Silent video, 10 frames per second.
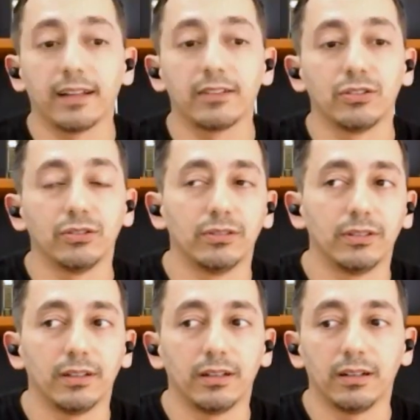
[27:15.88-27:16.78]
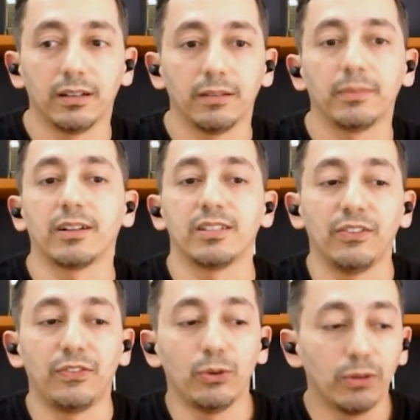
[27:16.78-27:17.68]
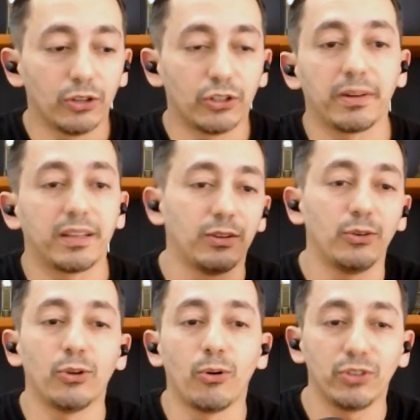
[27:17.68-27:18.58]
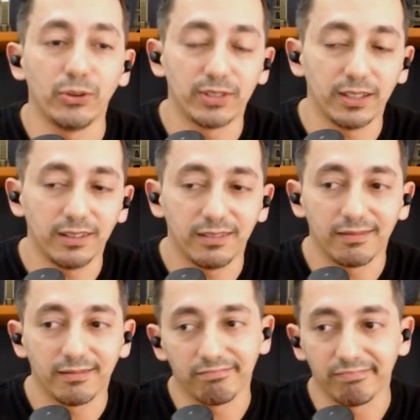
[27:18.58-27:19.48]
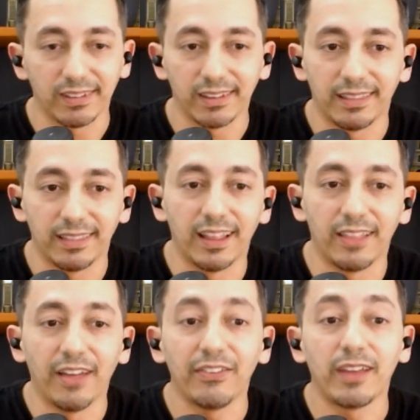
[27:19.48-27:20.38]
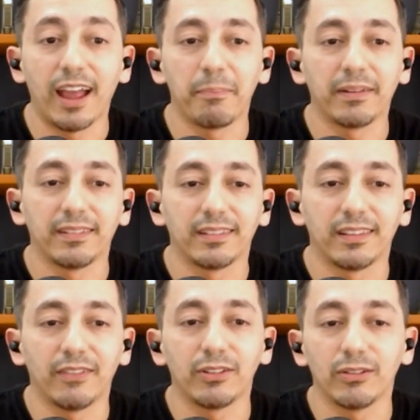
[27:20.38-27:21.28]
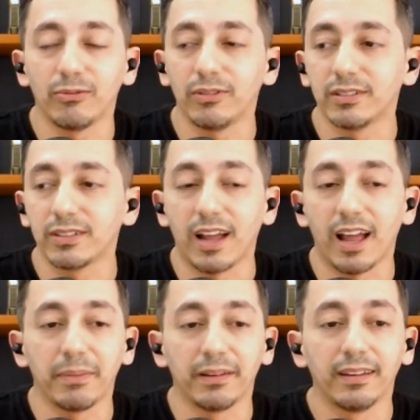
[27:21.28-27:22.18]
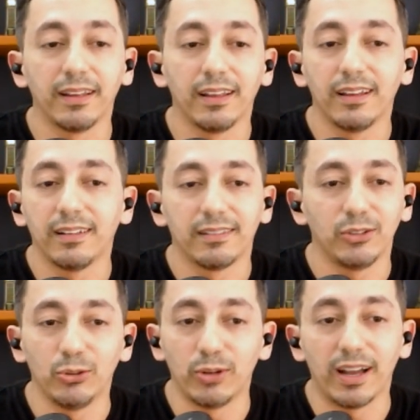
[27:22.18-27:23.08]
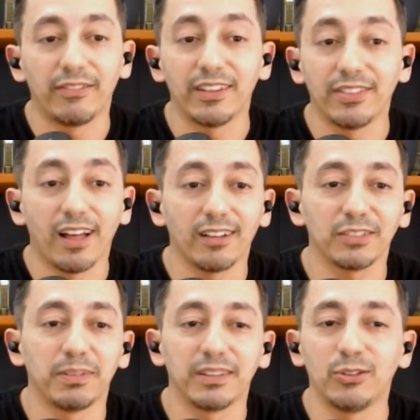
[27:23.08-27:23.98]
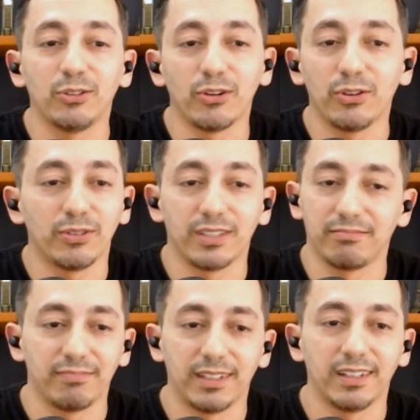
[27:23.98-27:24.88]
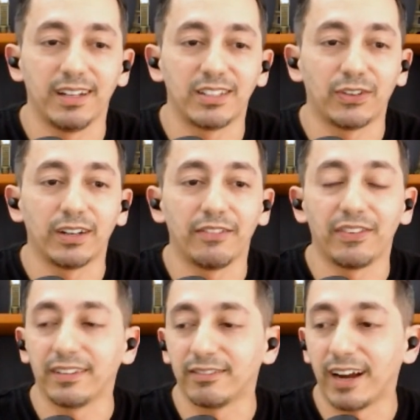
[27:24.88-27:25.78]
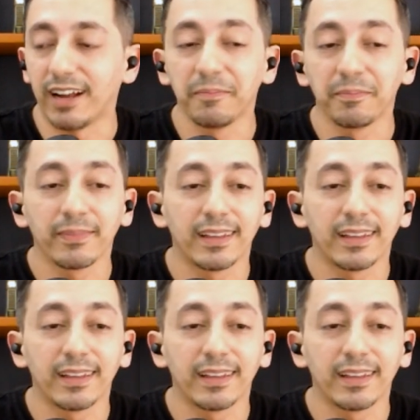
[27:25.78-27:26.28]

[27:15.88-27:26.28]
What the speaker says: that too, because if you learn but you don't use it, nothing happen. Nothing is going to happen. You have that knowledge, but you don't use it. It's for nothing, right?